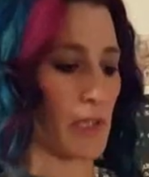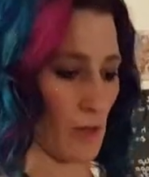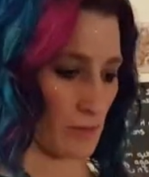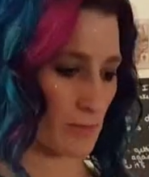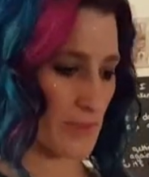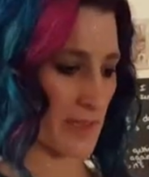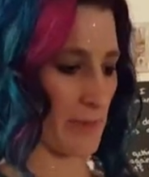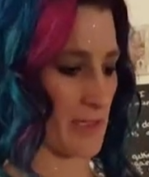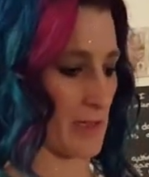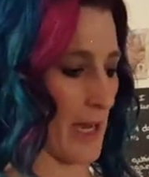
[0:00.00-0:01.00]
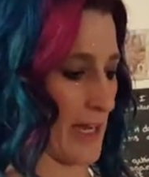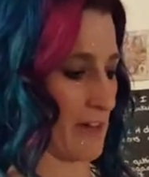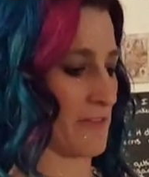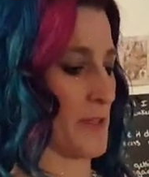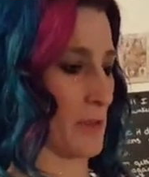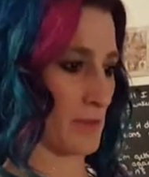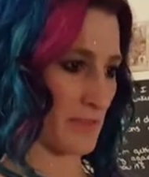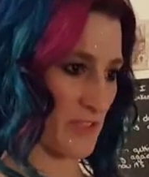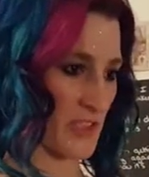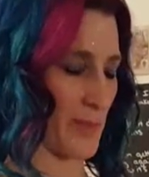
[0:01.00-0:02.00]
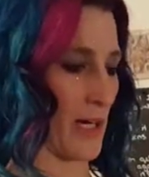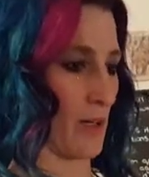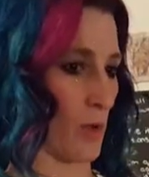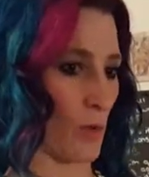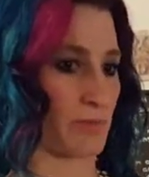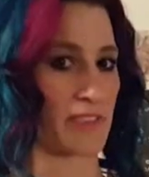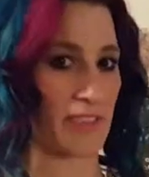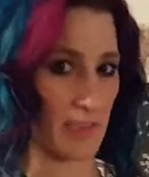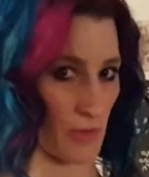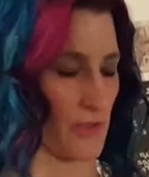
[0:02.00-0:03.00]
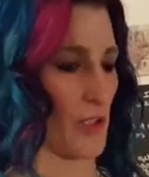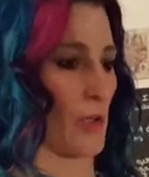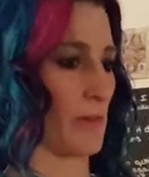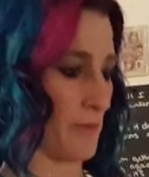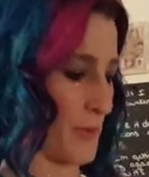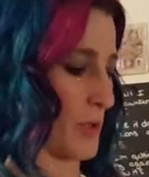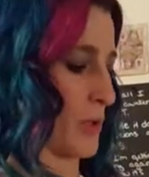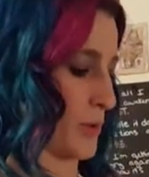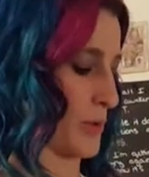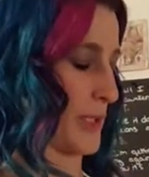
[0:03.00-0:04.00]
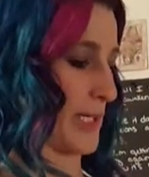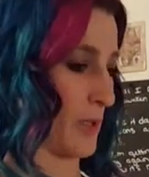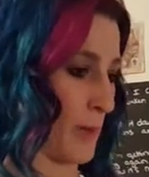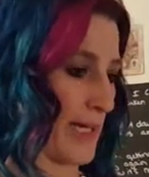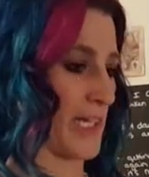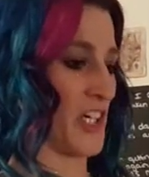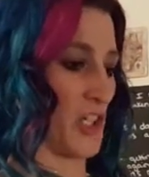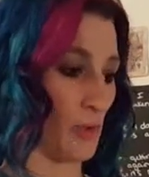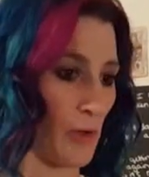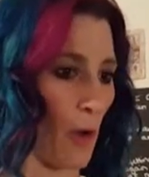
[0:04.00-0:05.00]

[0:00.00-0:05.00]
you know, some of the die-off feelings of despair and hopelessness, which if you're going through a Kundalini awakening,